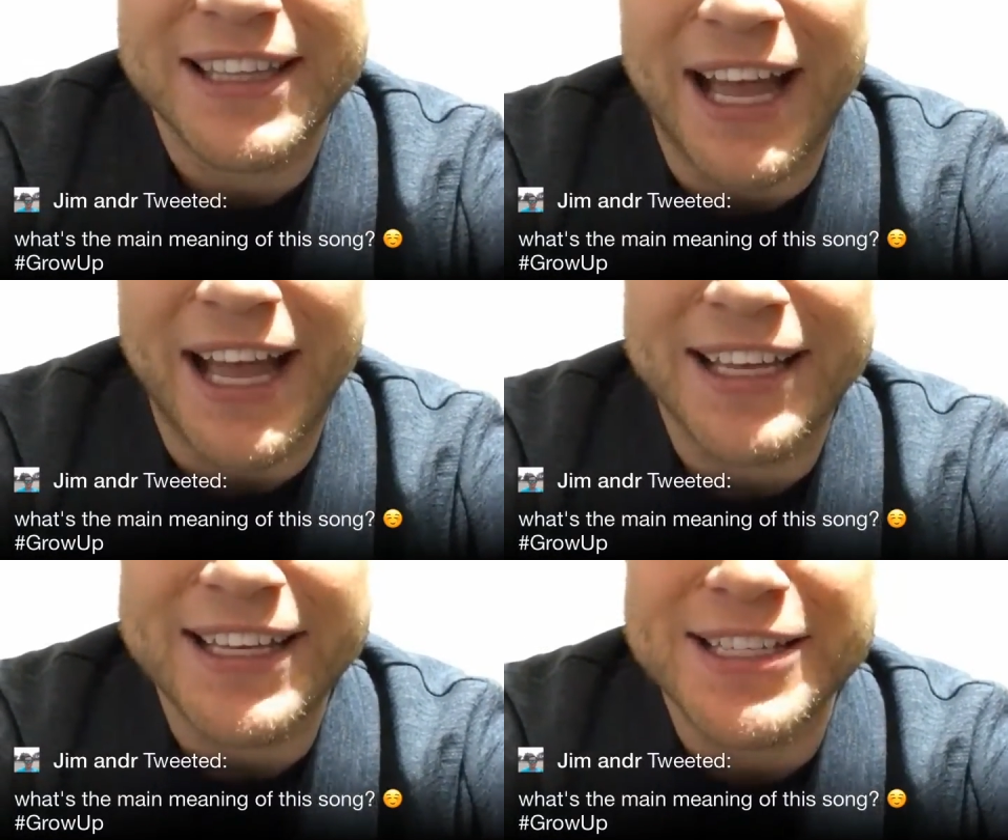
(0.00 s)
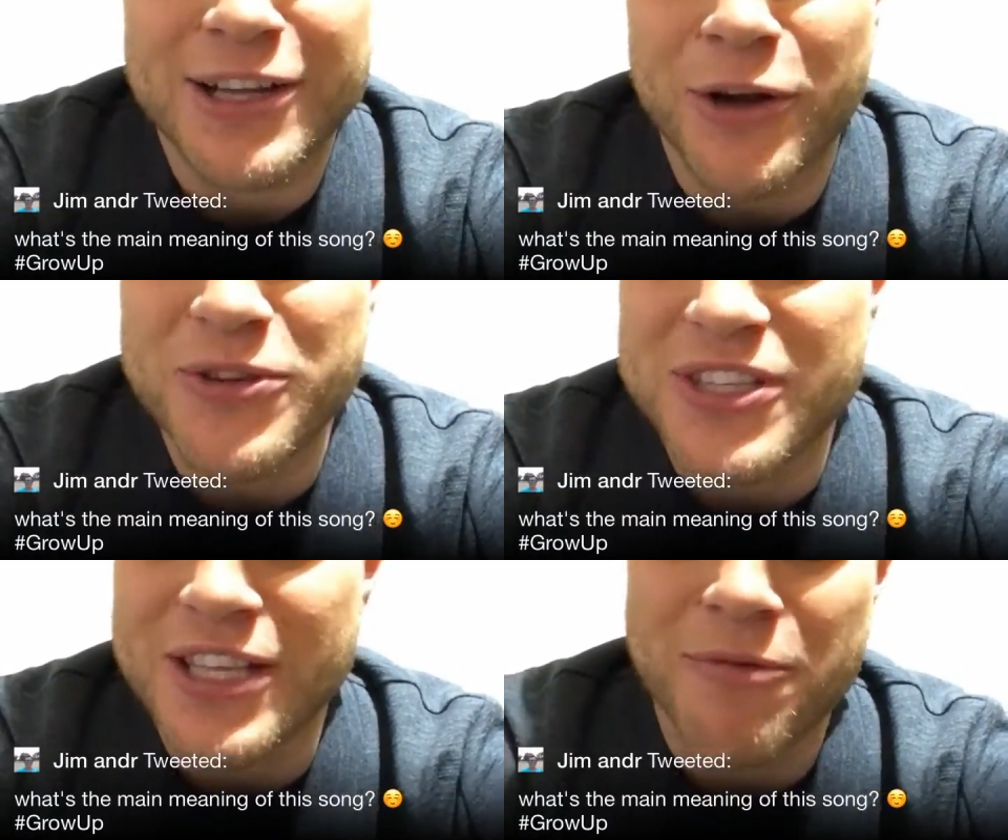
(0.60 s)
that is
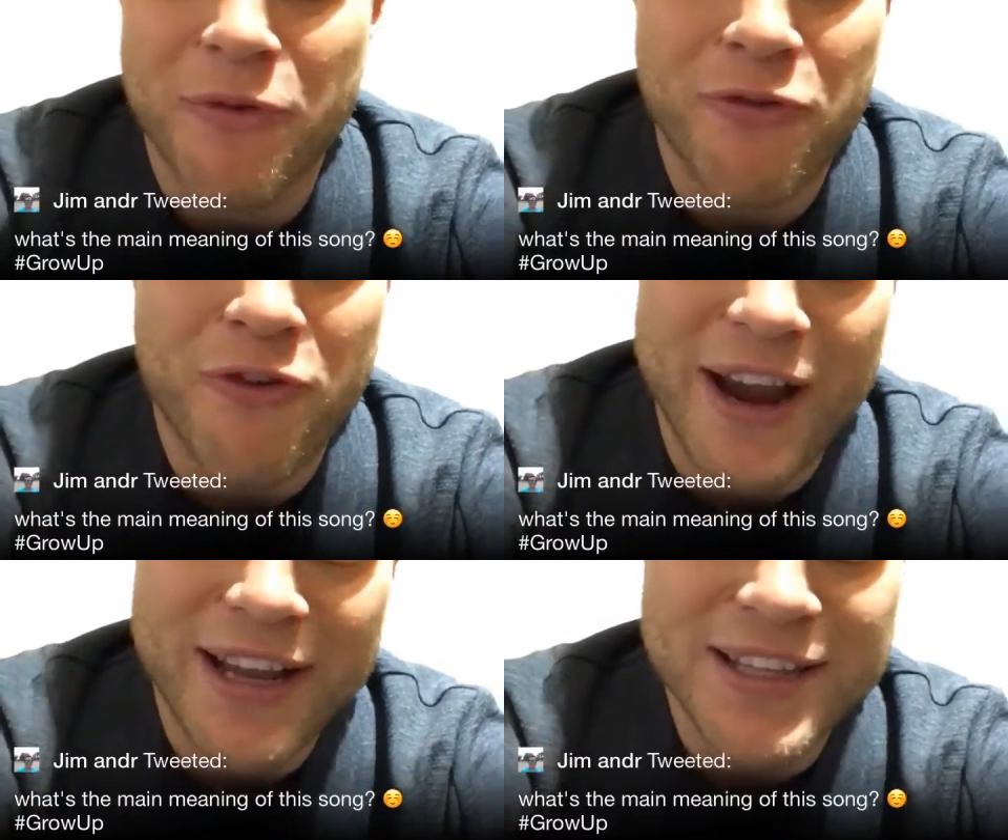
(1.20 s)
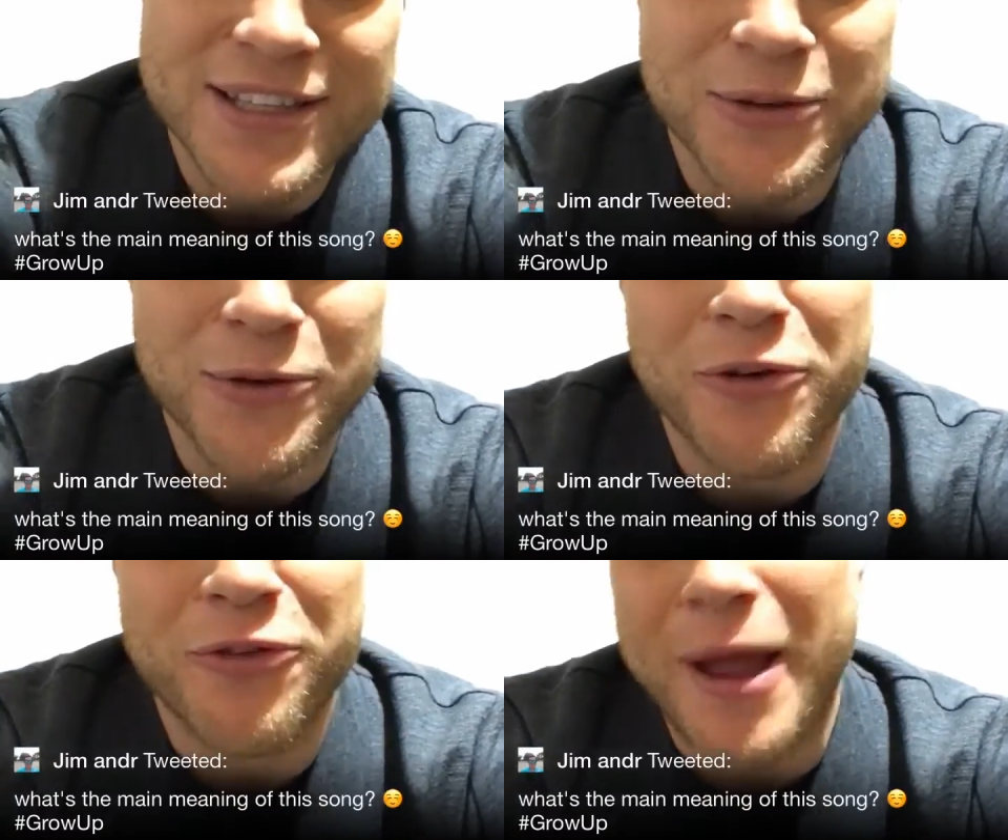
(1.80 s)
close to them, a friend
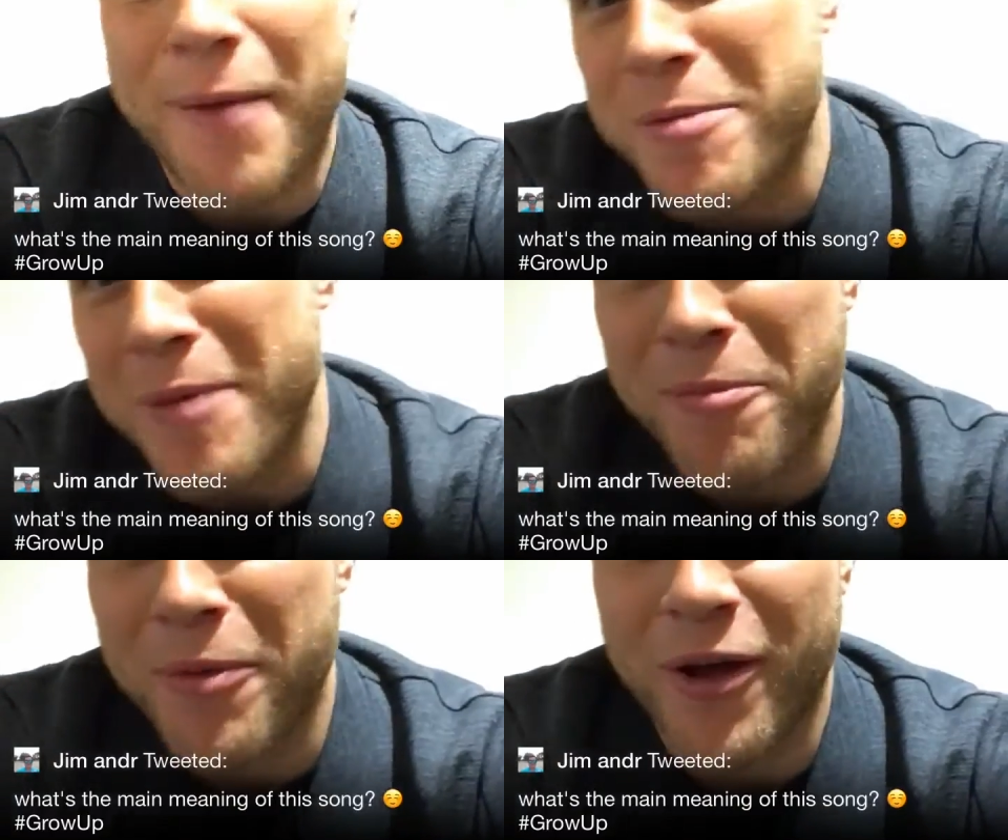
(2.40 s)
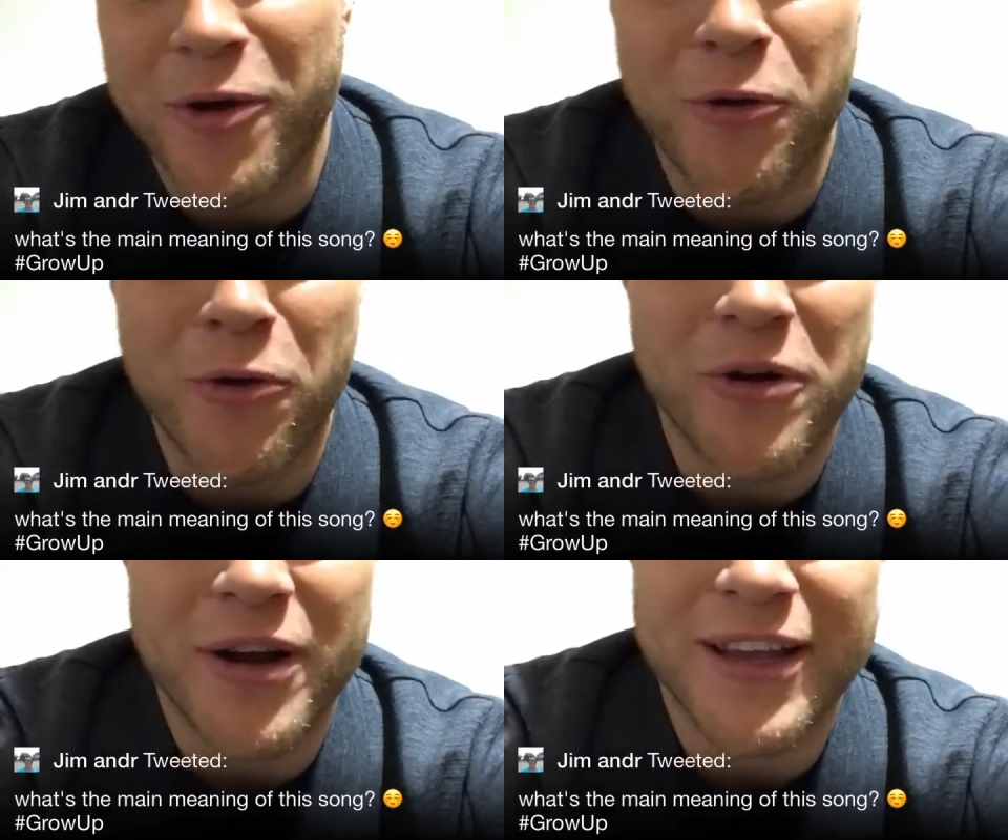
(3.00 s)
or family member
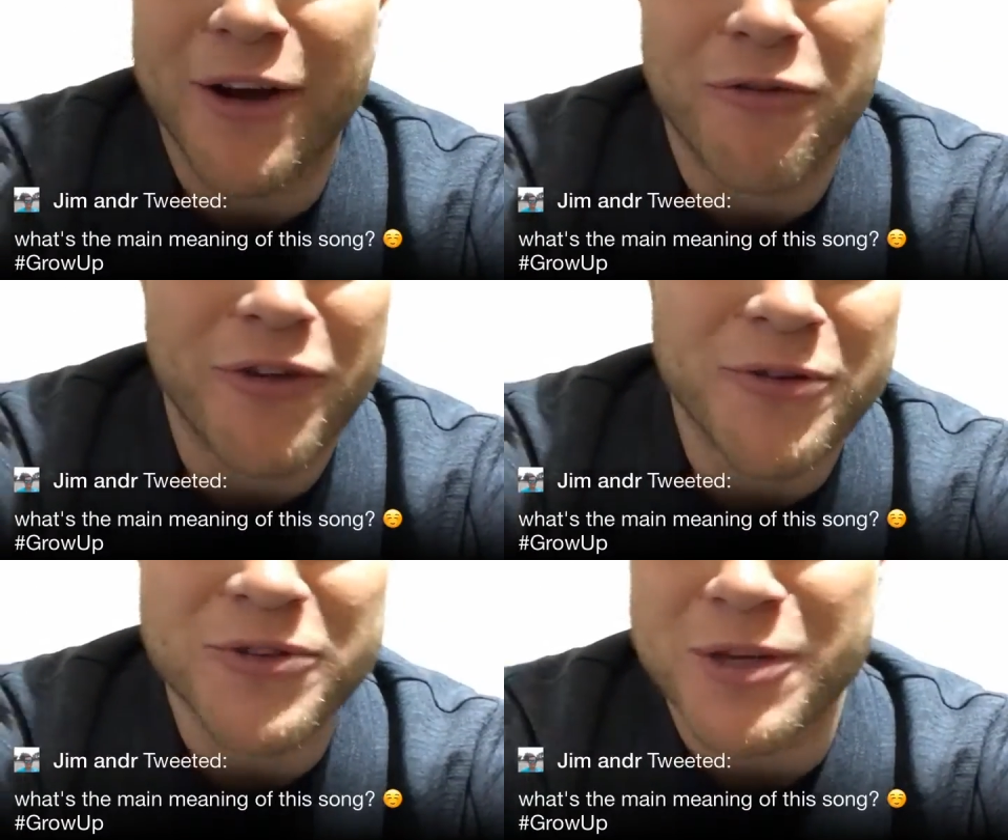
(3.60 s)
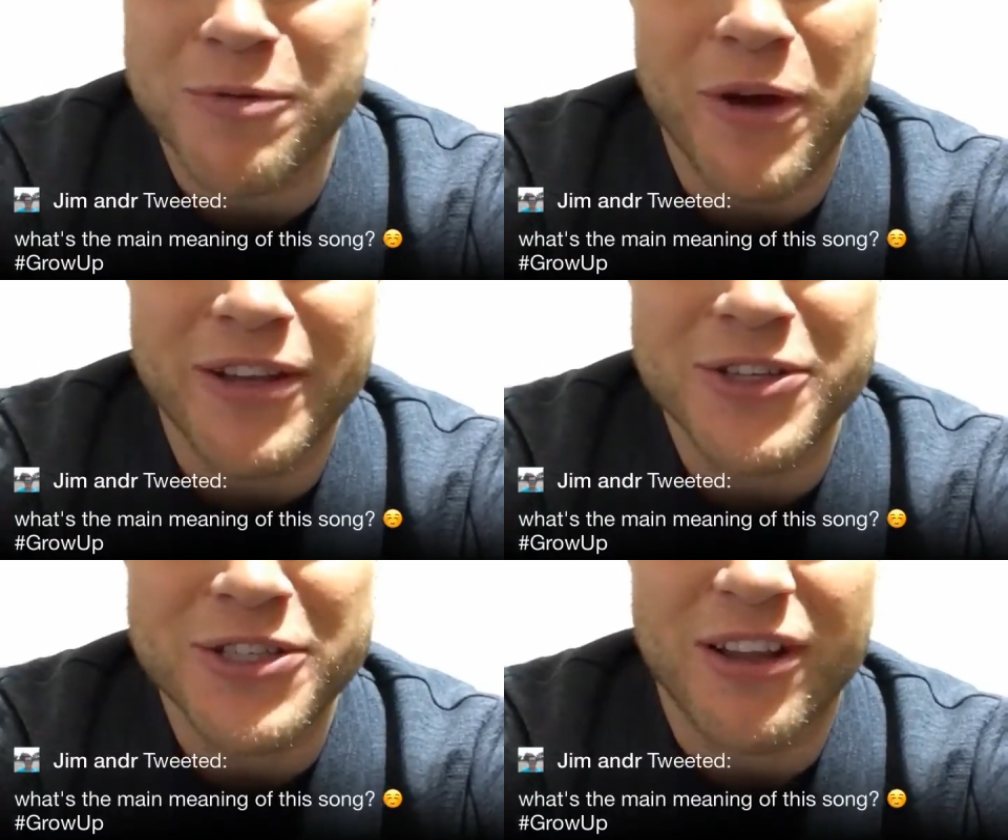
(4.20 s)
or a girlfriend or
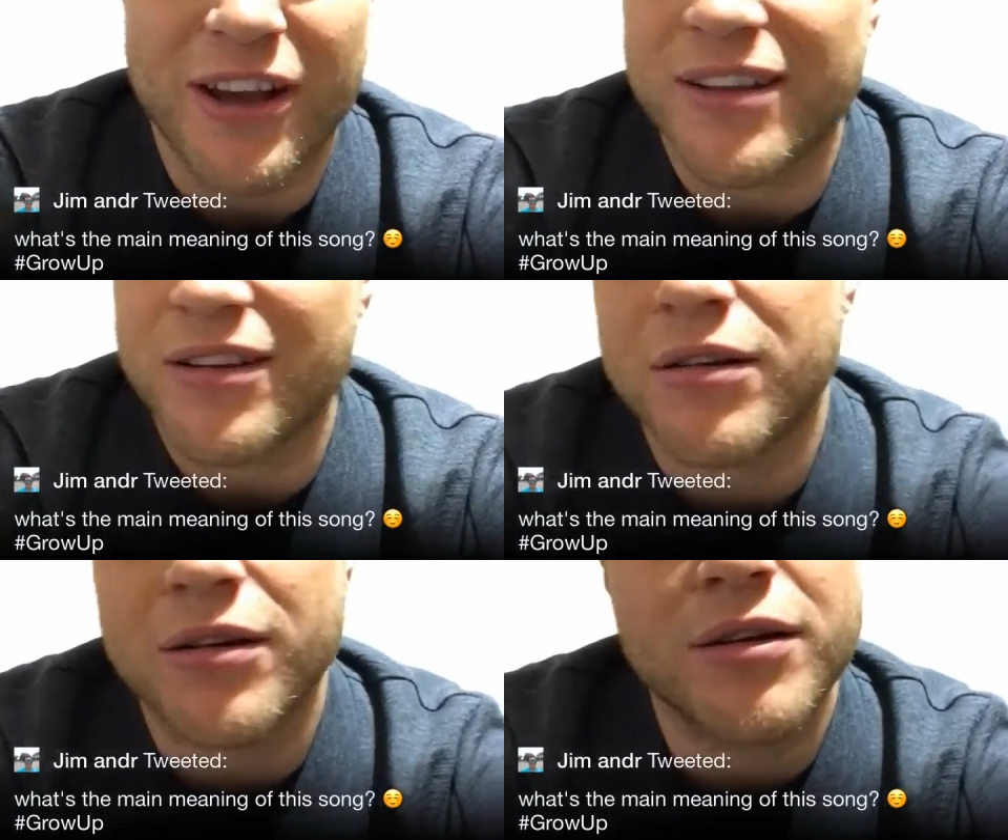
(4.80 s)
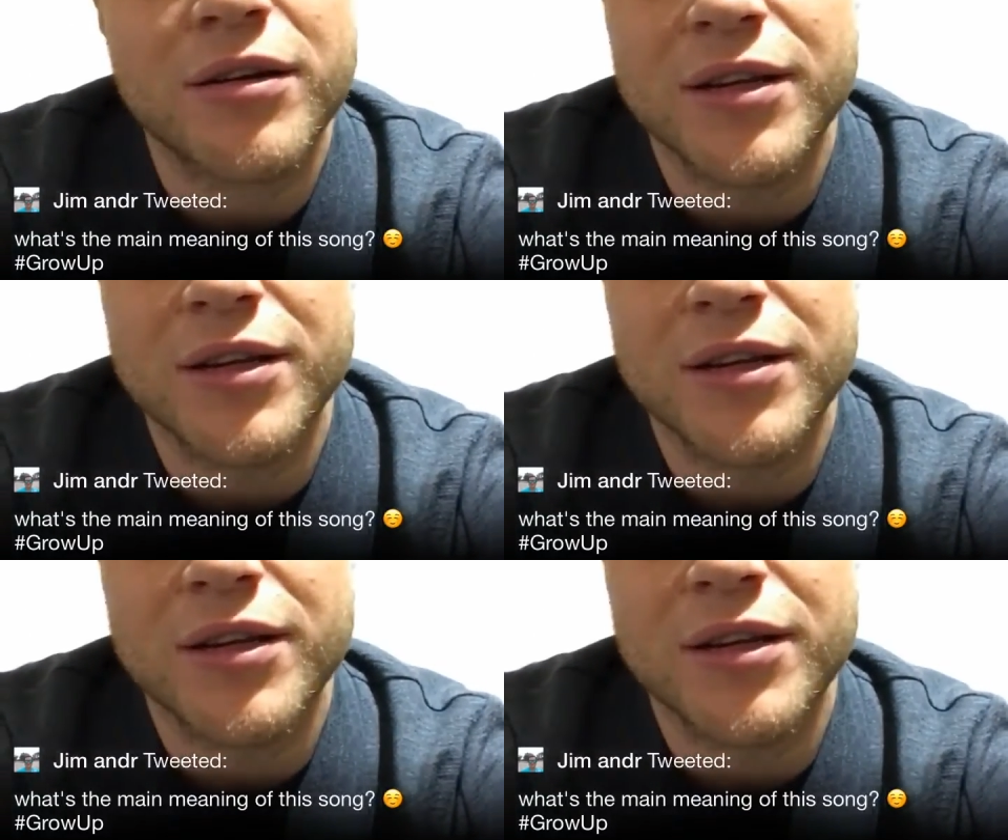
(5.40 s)
someone, you're just like, oh,